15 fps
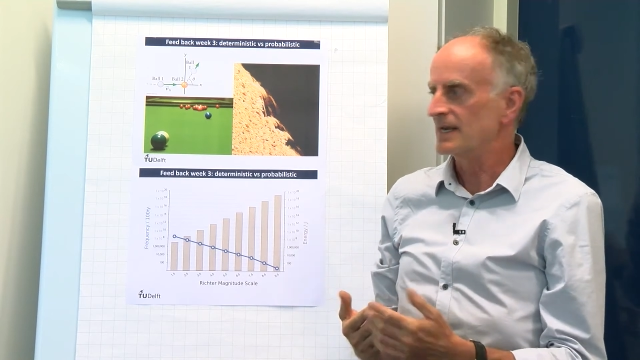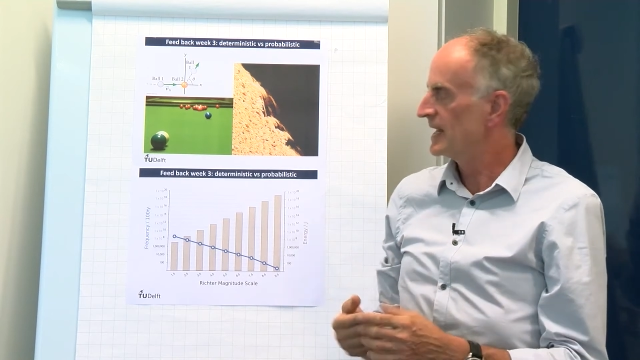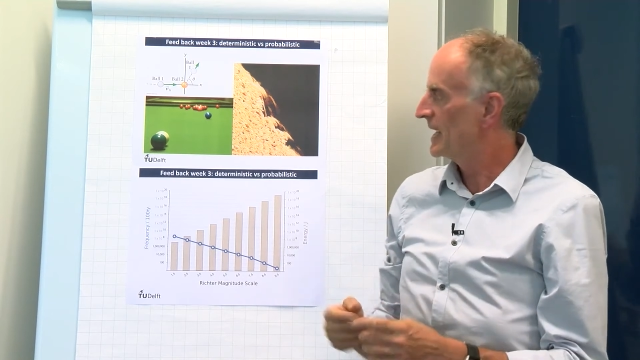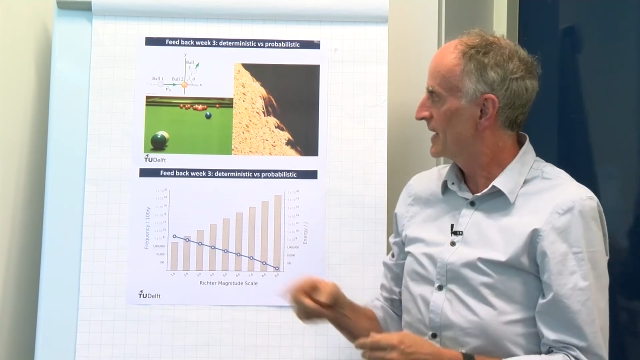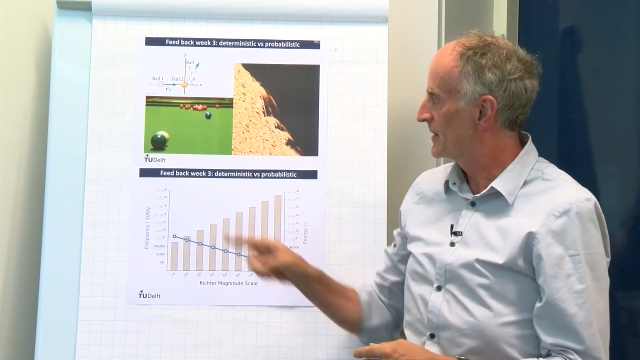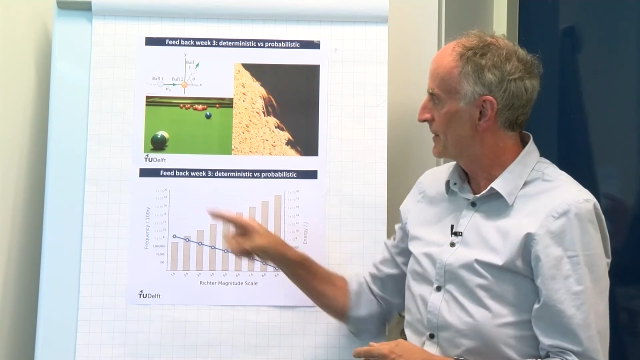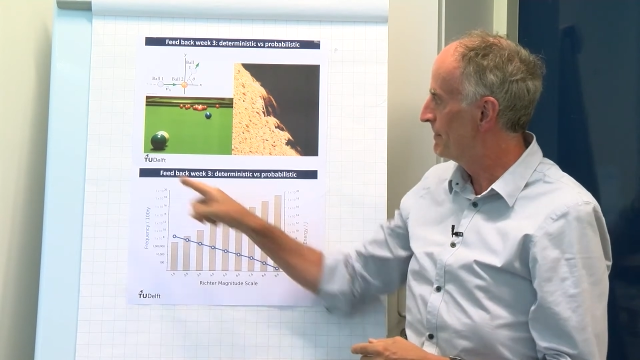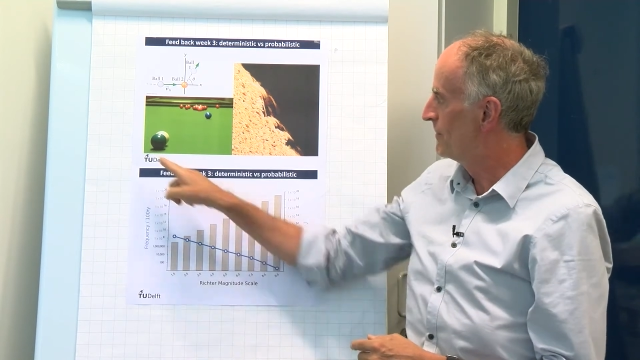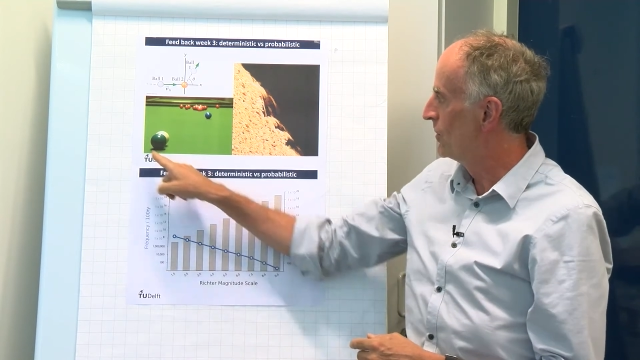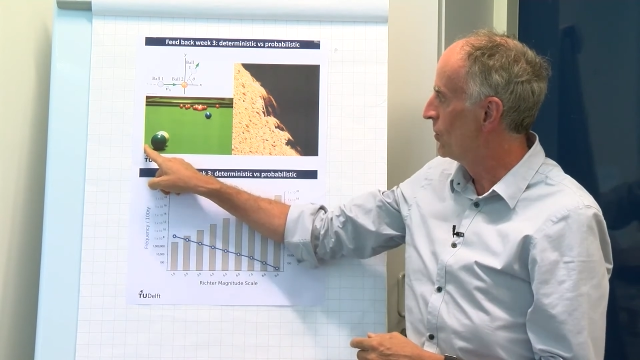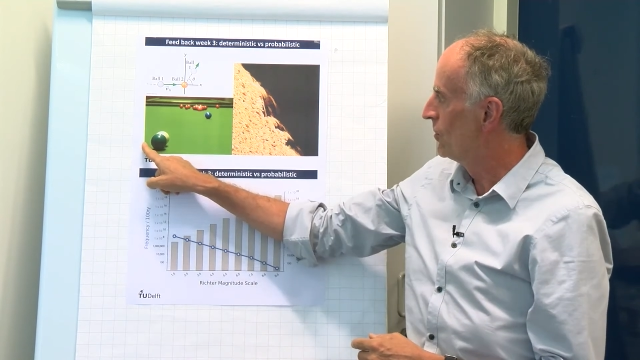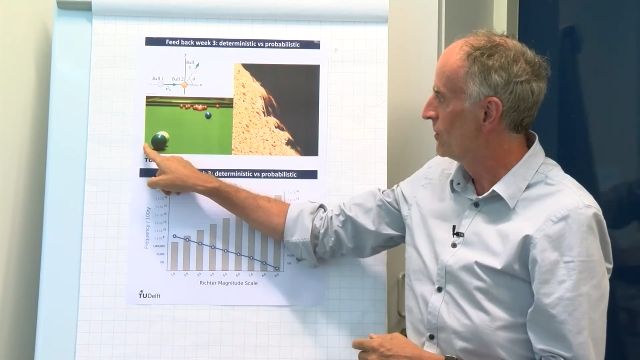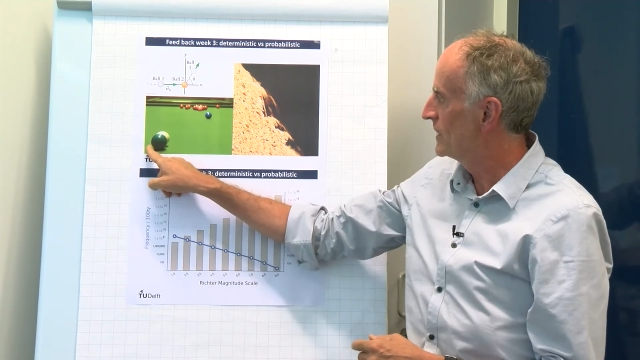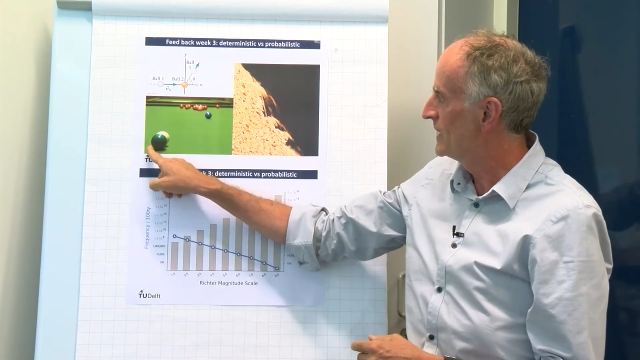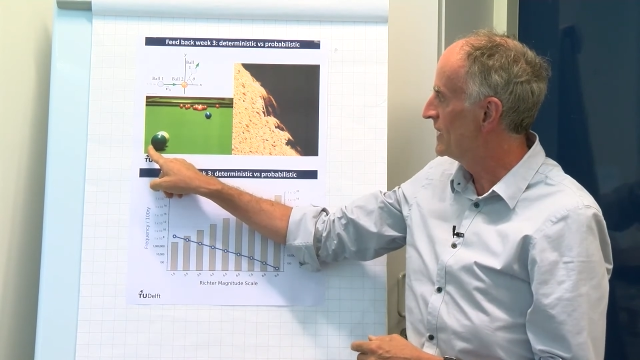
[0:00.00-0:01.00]
like the
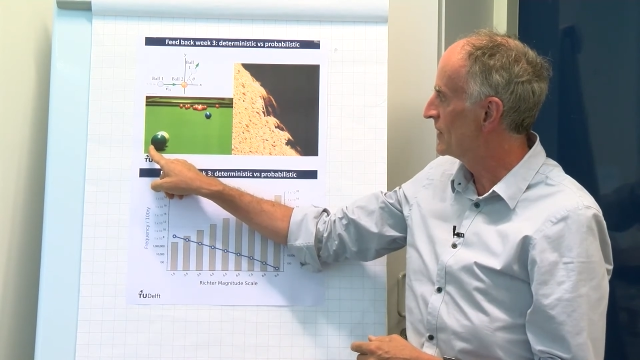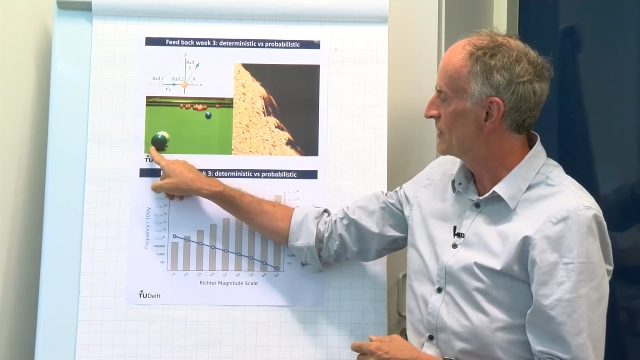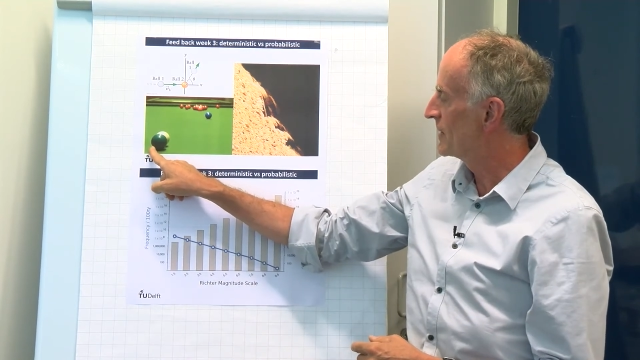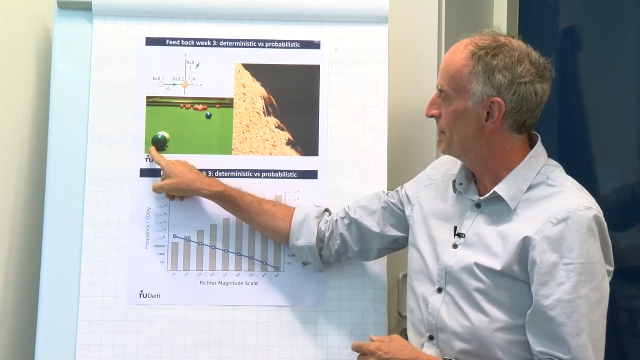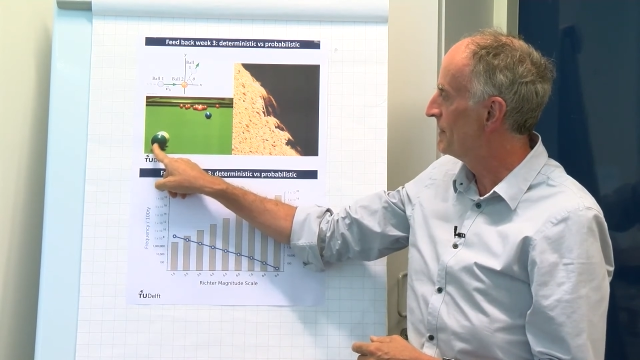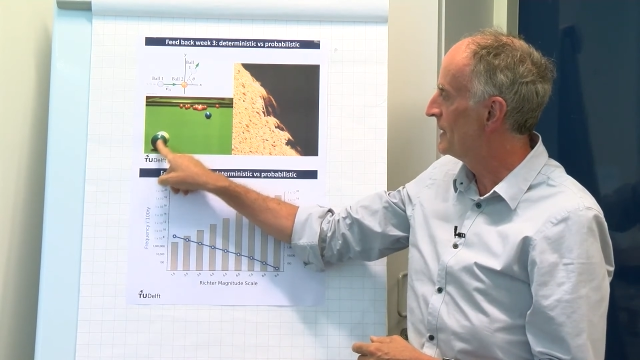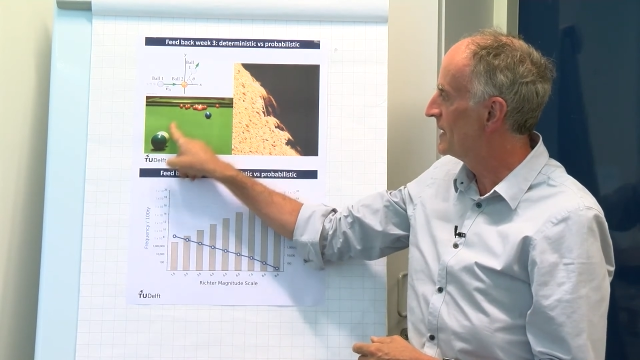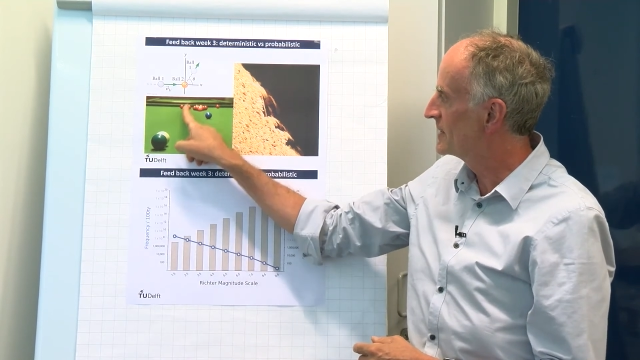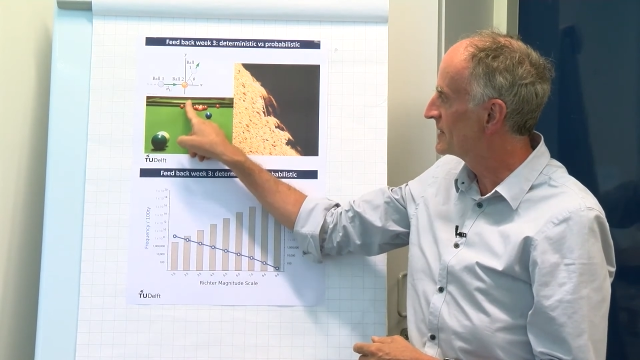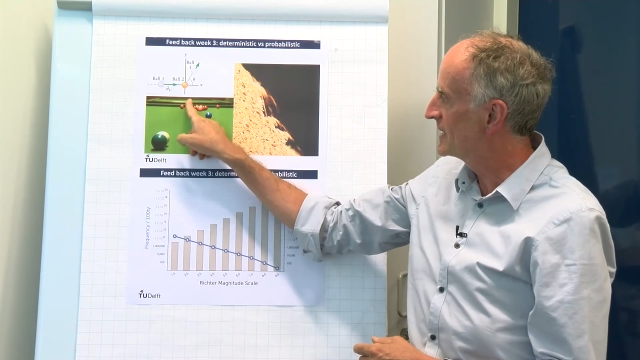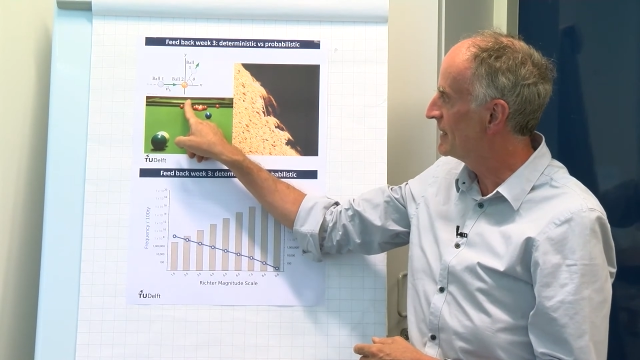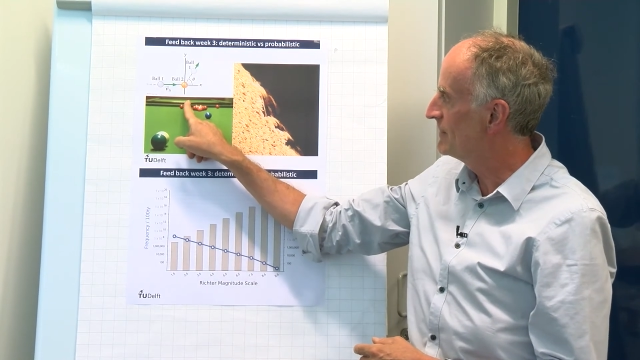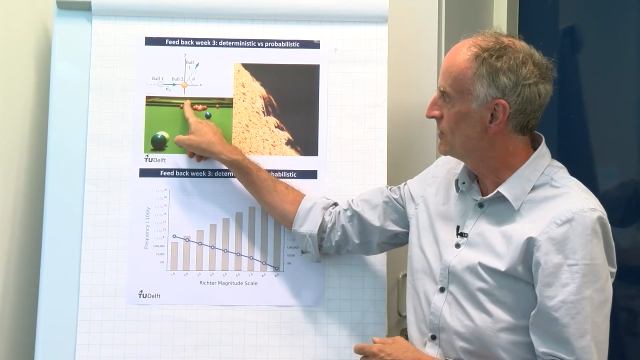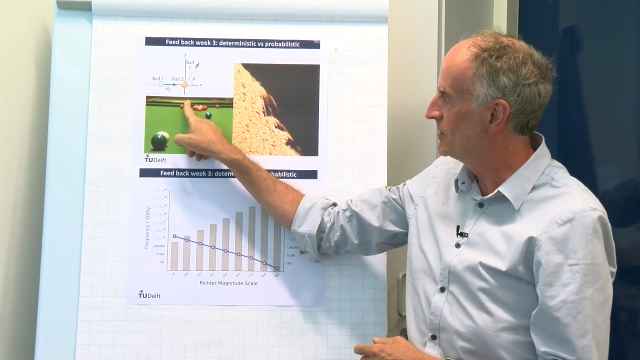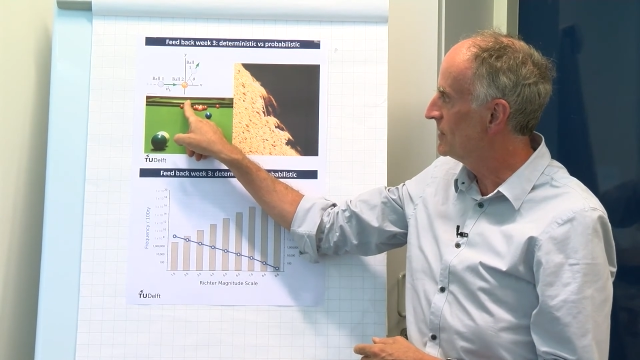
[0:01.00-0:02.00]
ball here on a billiard
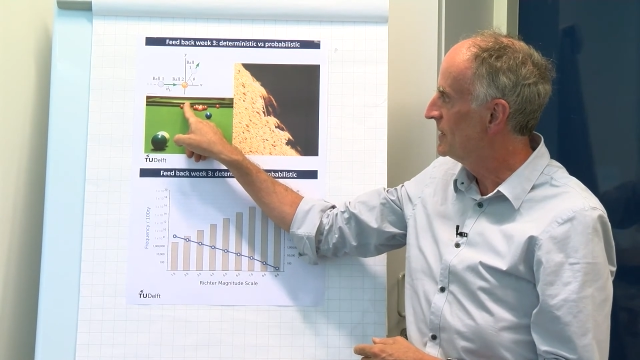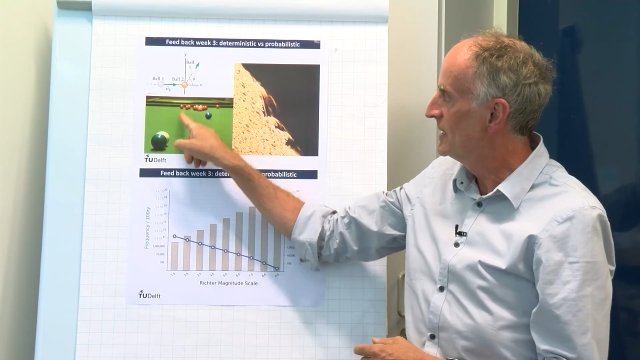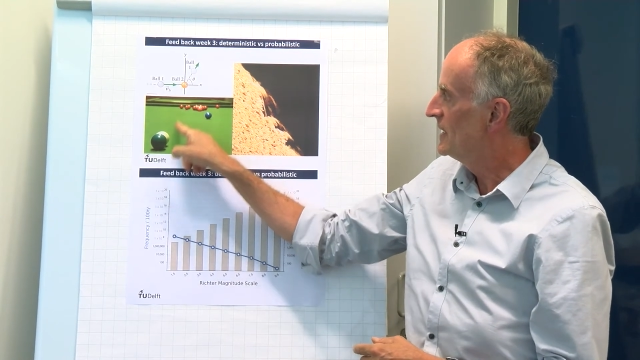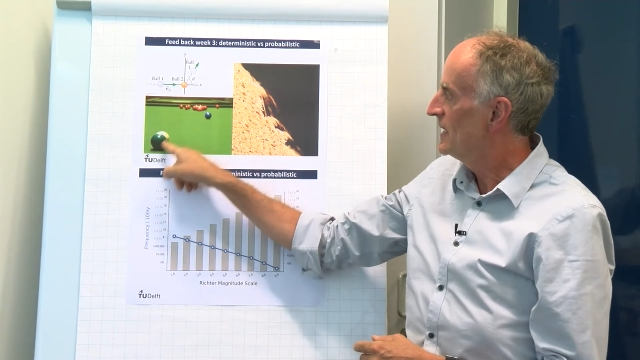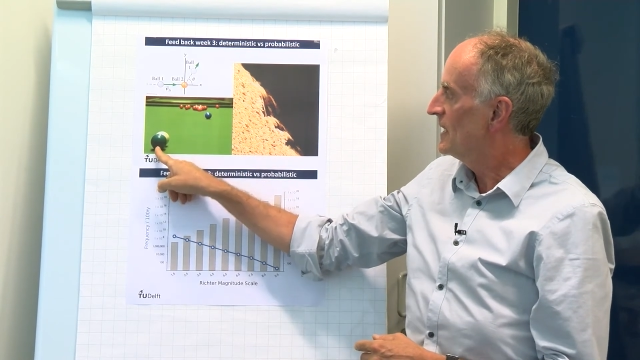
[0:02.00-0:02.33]
table.